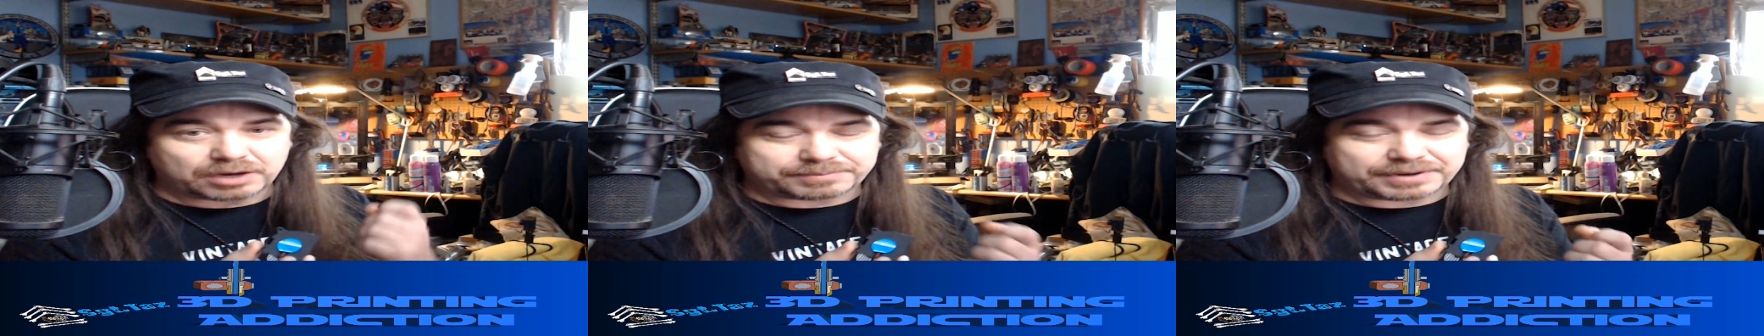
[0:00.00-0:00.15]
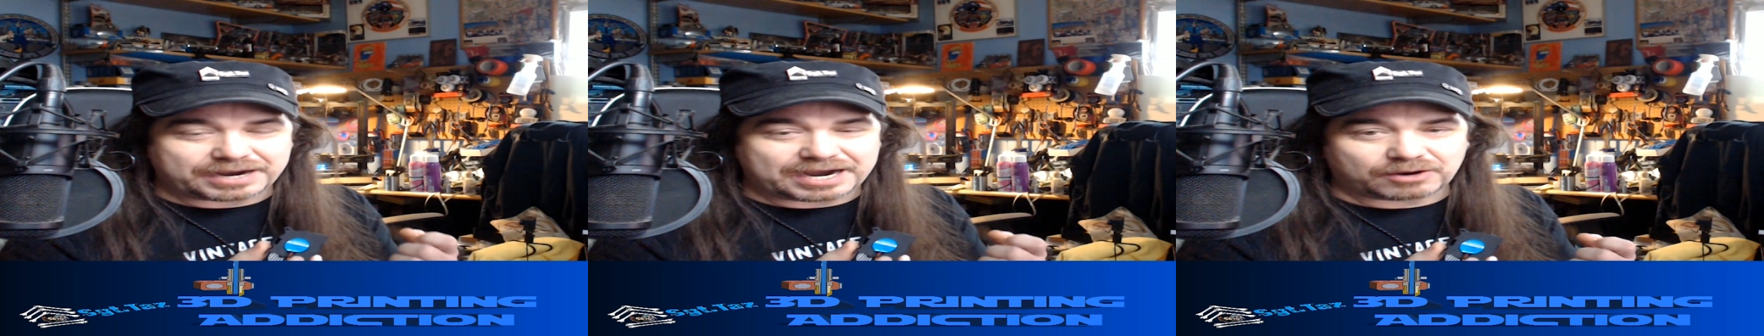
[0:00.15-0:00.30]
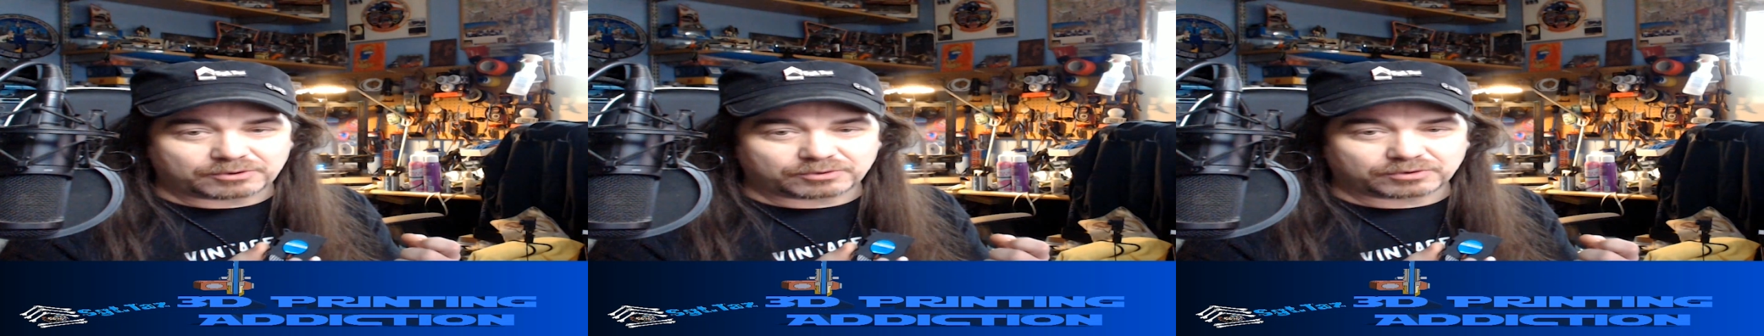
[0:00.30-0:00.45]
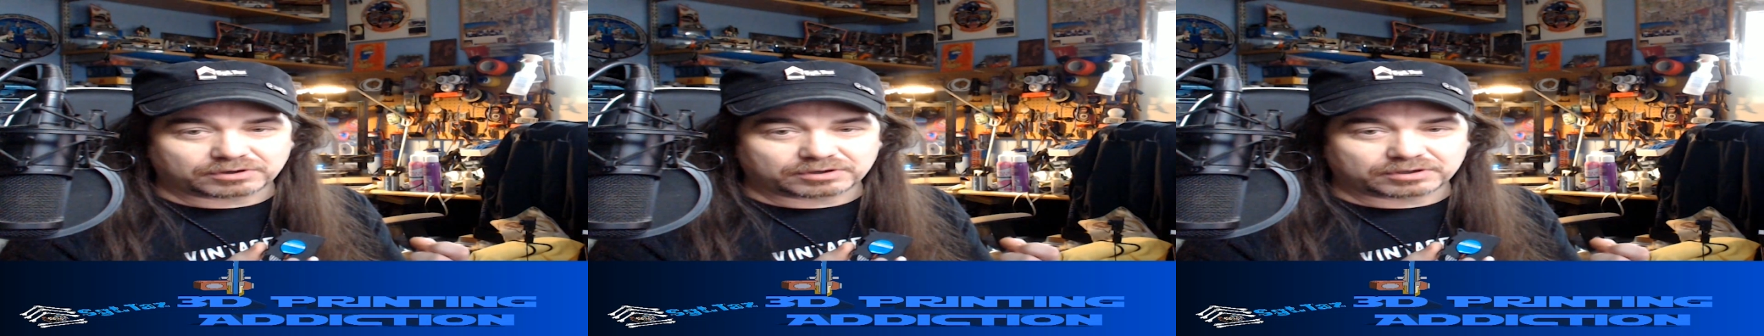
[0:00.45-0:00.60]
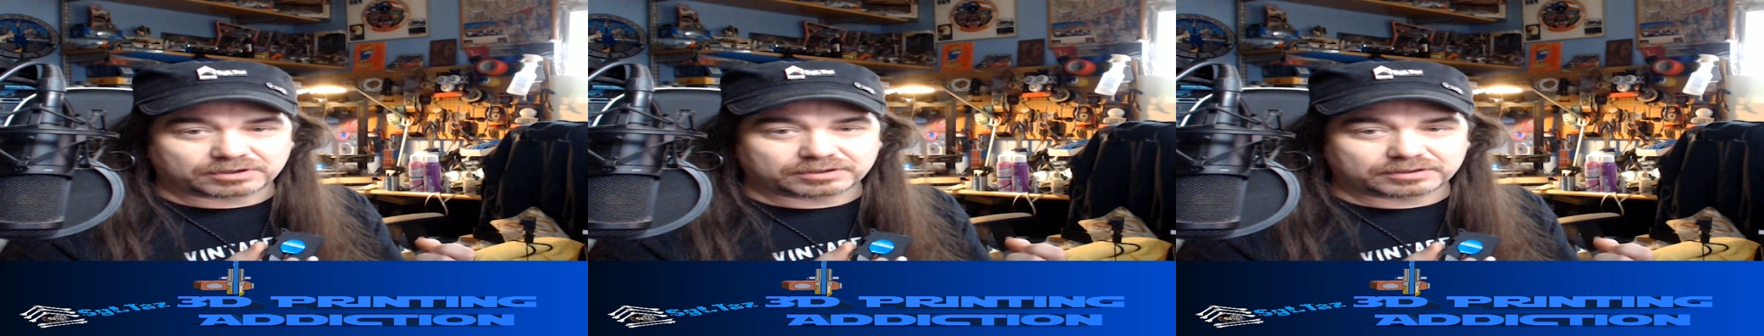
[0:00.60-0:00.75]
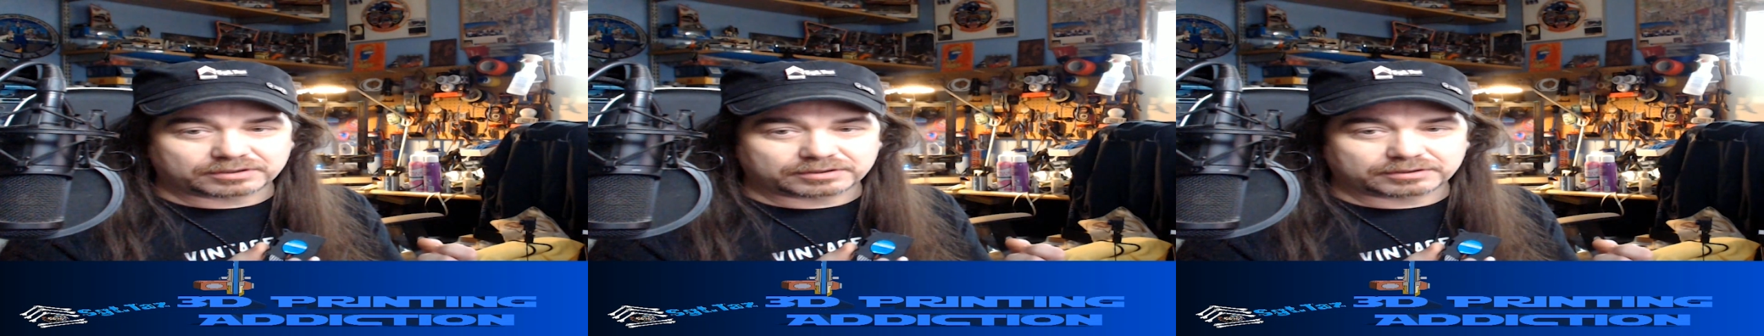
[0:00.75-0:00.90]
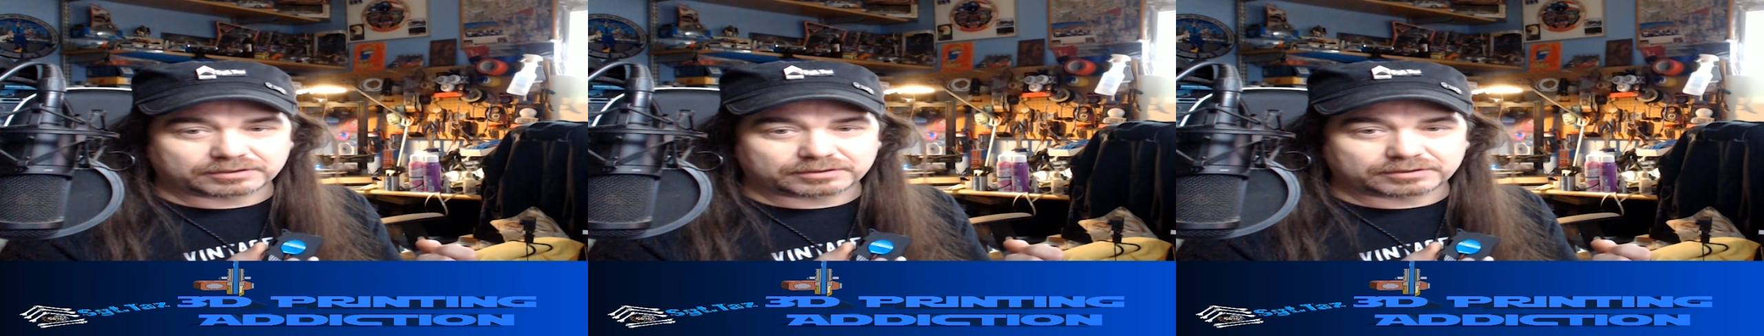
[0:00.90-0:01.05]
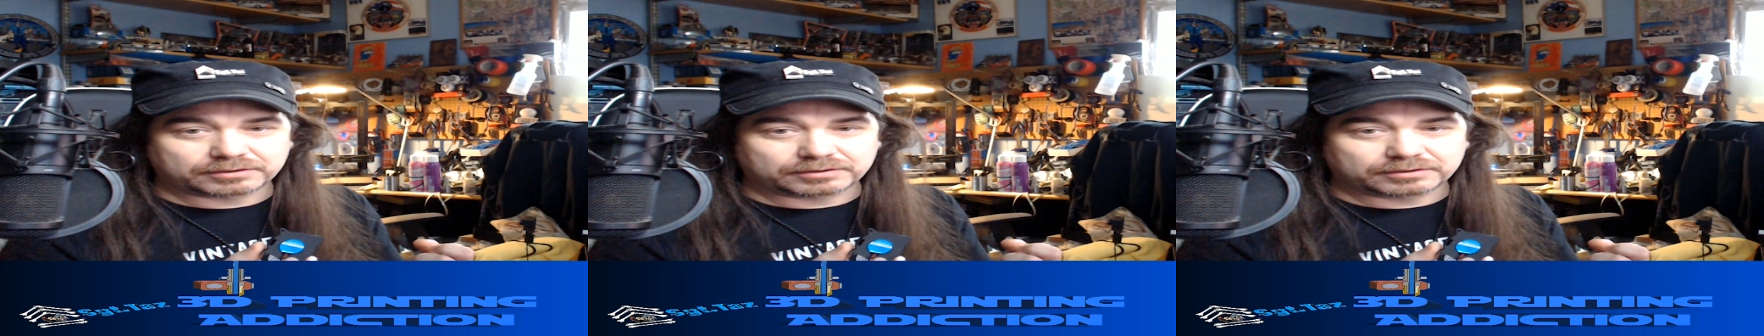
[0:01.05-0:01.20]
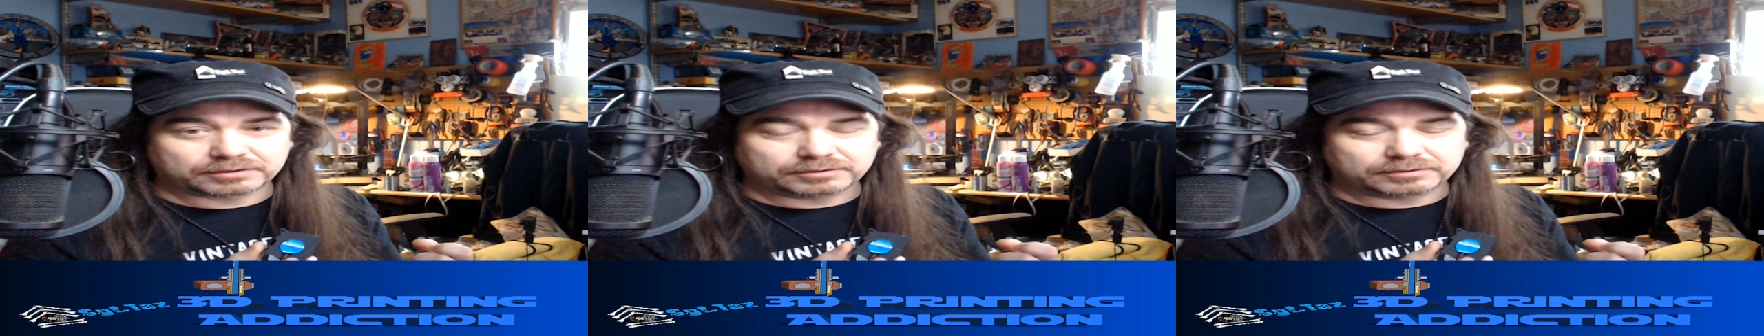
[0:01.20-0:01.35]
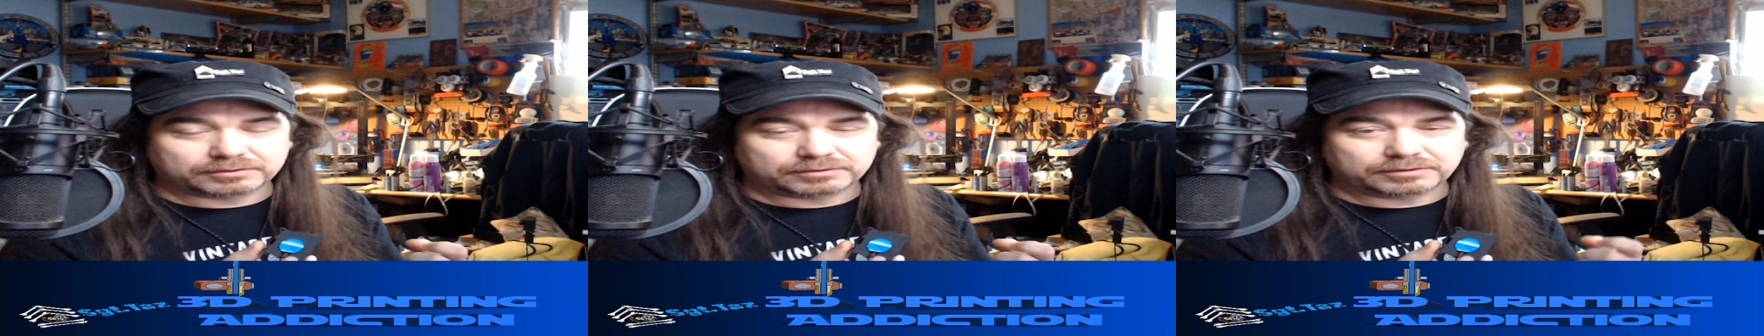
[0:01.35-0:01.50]
power
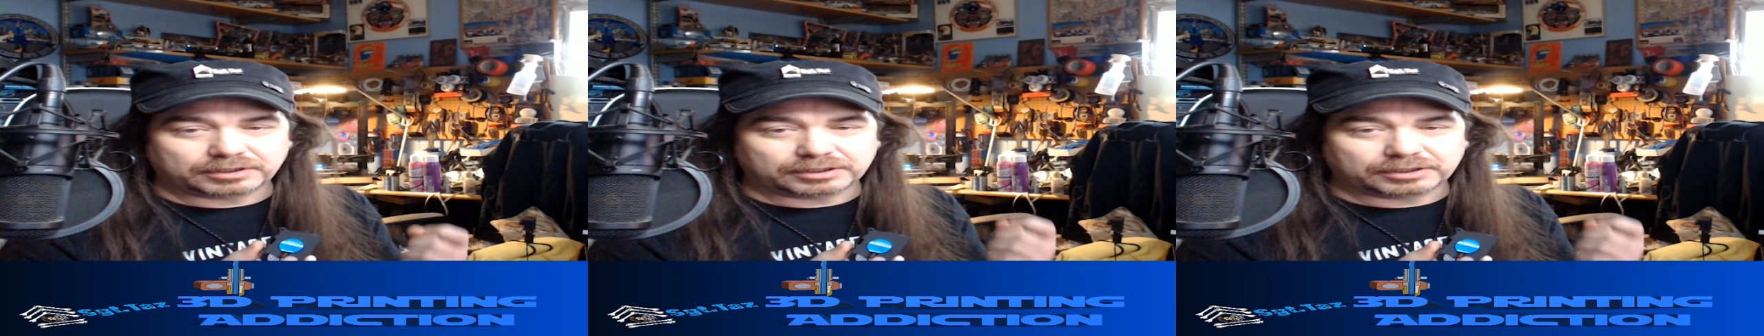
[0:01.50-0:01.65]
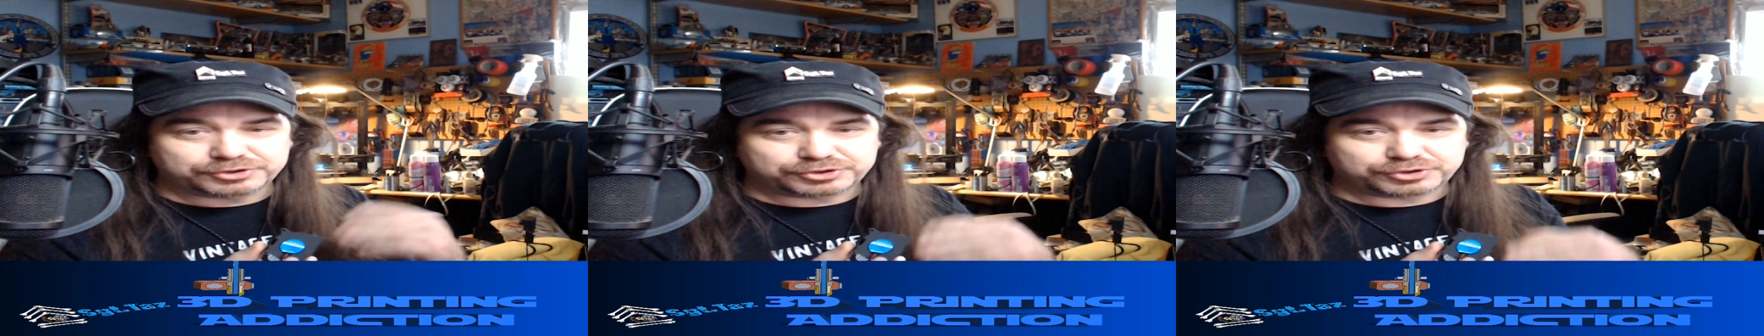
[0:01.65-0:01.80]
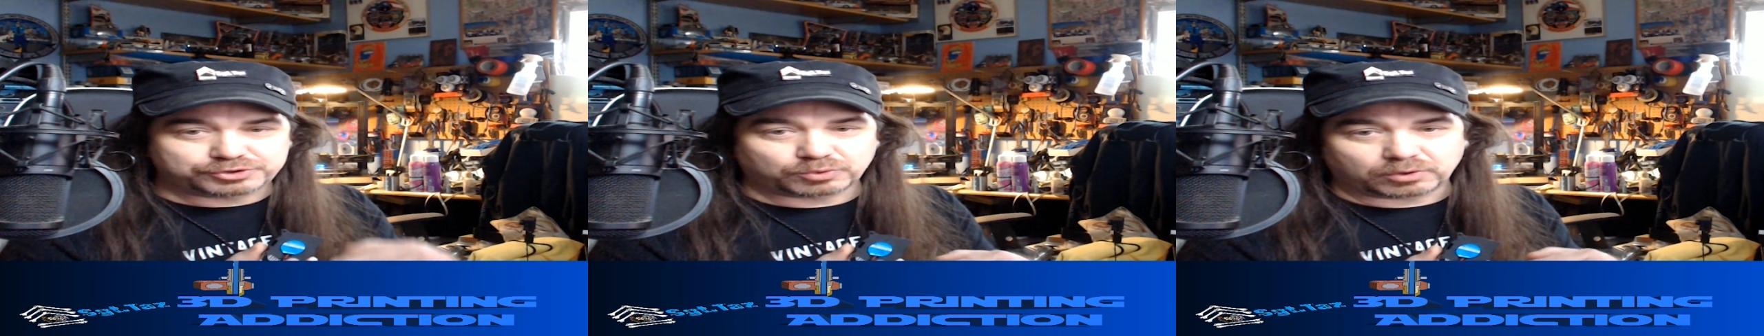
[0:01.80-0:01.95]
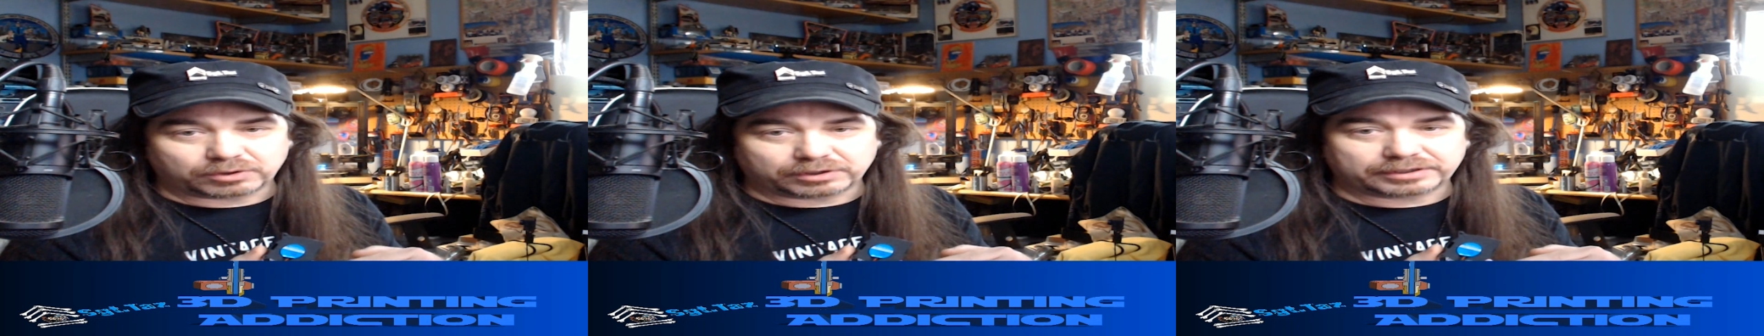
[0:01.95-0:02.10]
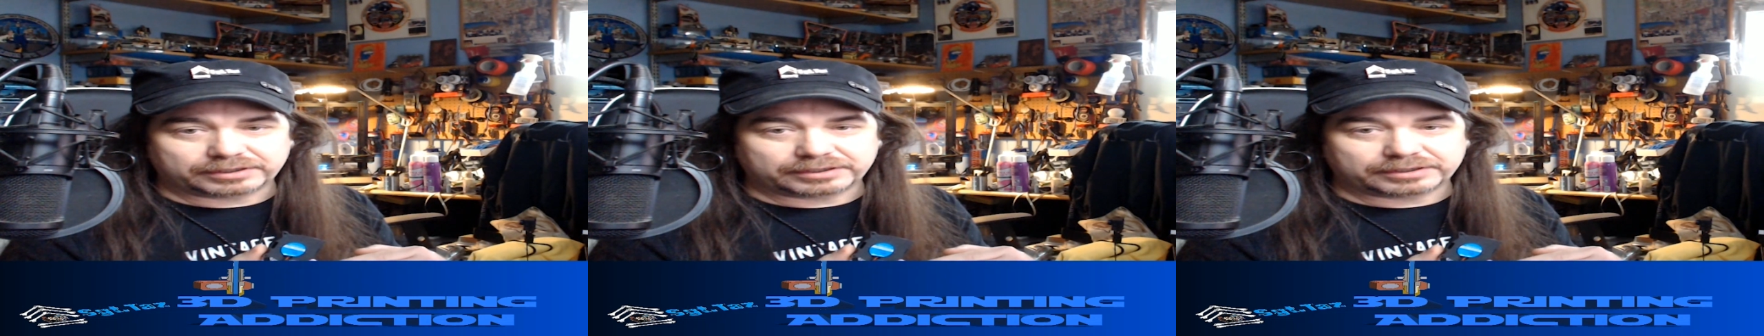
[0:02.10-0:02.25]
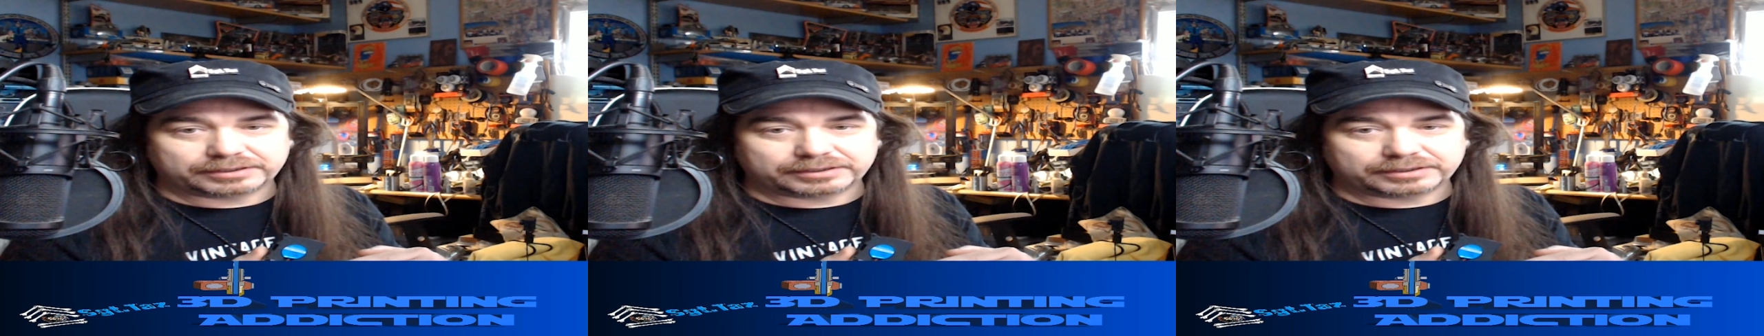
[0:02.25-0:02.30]
and short,